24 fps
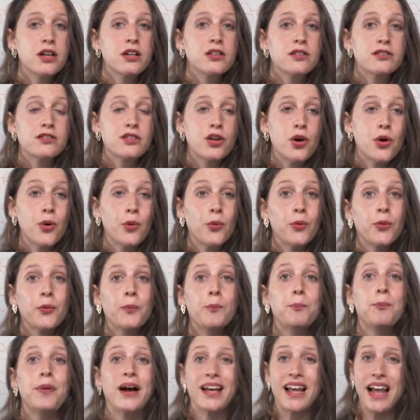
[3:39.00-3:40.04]
So
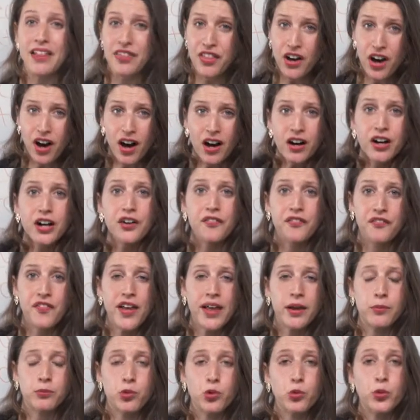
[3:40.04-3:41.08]
by the
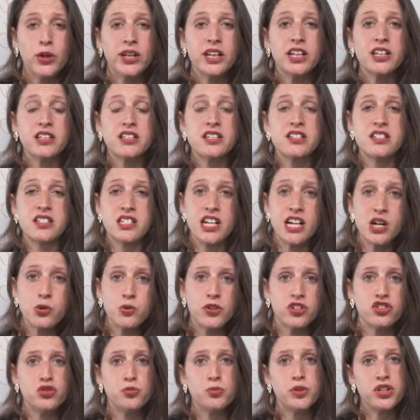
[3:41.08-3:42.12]
RFM, we can
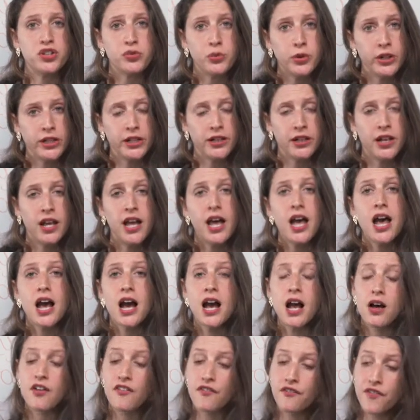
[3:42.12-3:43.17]
distinguish between
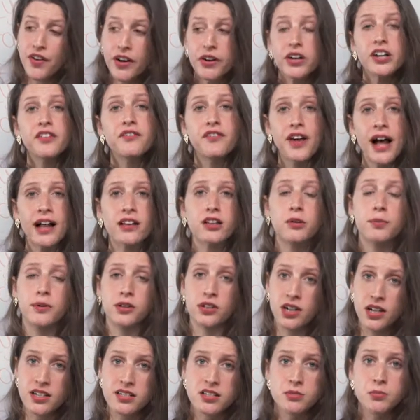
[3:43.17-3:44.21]
very valuable
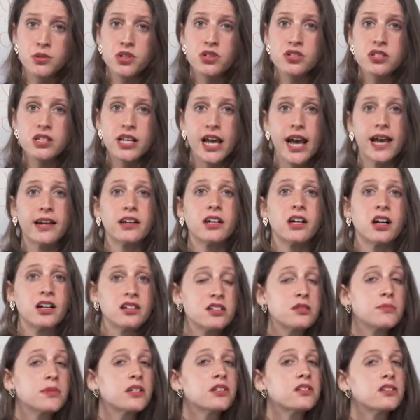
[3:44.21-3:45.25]
customers and
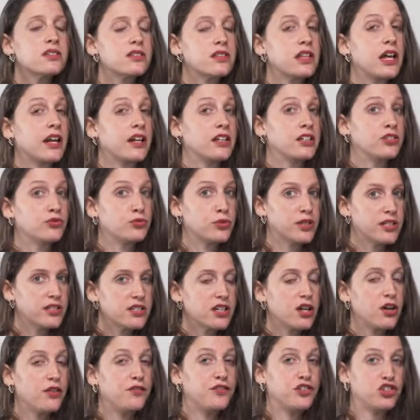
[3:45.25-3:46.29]
customers that are in
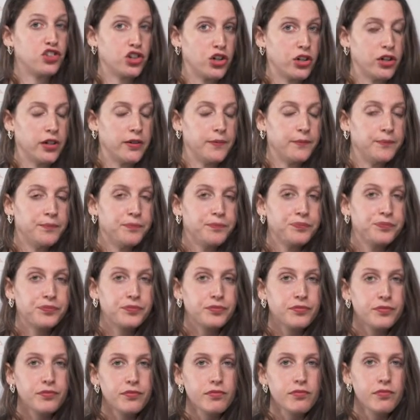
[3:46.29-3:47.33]
risk of churn.
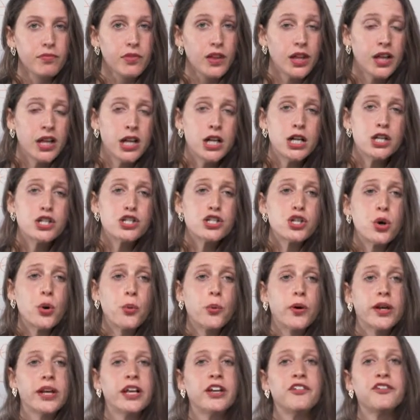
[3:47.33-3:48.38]

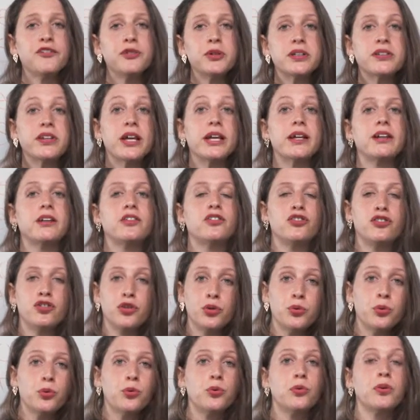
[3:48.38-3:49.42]
So if we take
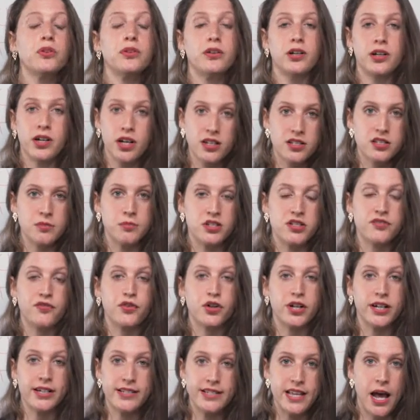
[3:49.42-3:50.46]
2 customers,
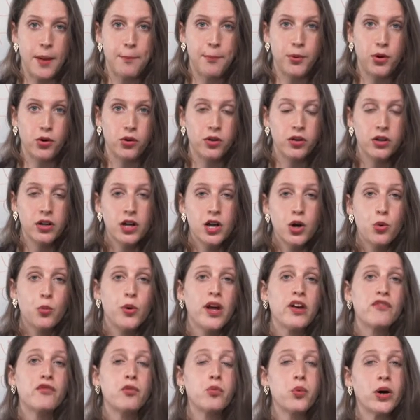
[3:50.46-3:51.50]
for example, we
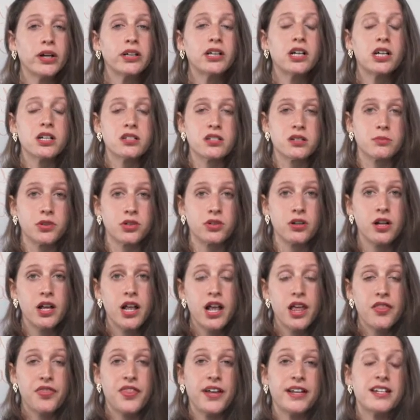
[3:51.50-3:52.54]
have one customer
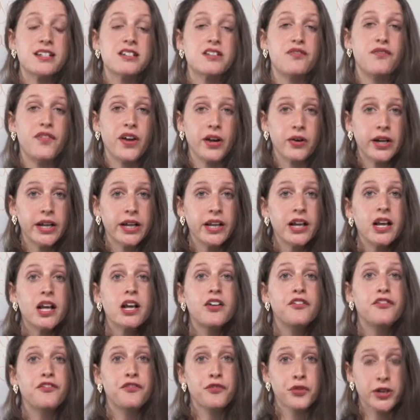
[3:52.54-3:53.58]
that is very
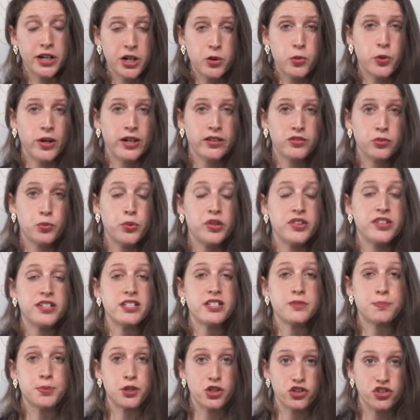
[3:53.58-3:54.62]
frequent with
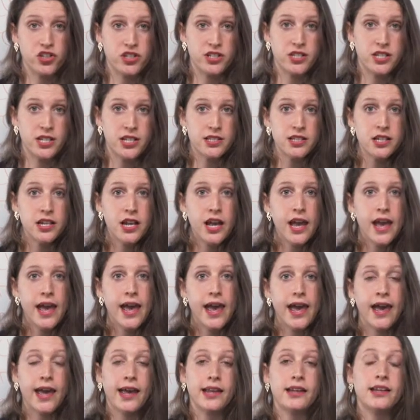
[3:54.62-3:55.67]
his purchases
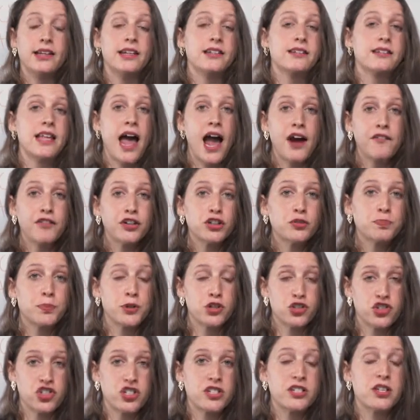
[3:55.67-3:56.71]
and his average
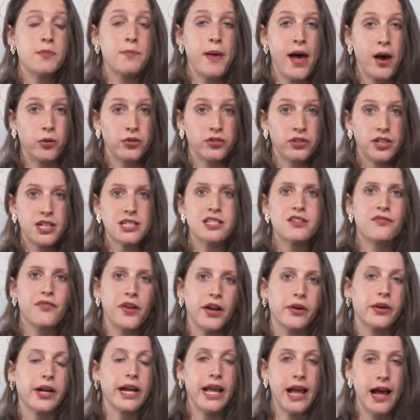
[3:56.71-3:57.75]
purchase amount is
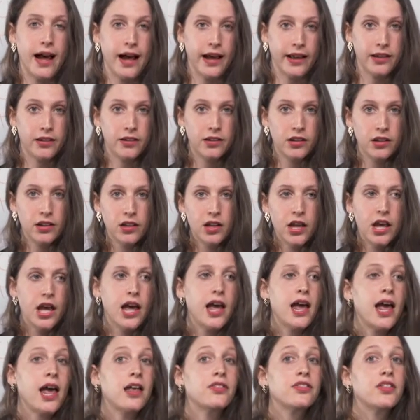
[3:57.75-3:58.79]
very high.
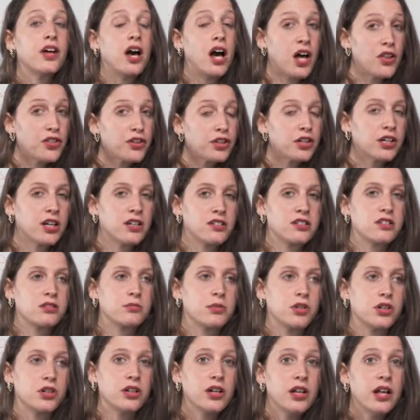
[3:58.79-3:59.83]
And the other
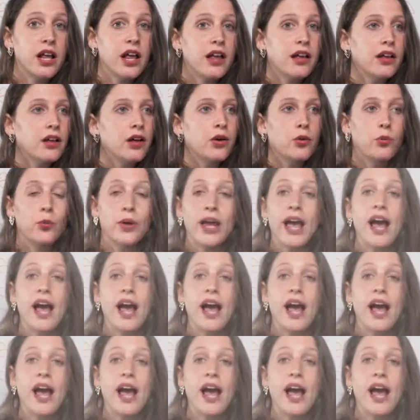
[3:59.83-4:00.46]
customer, we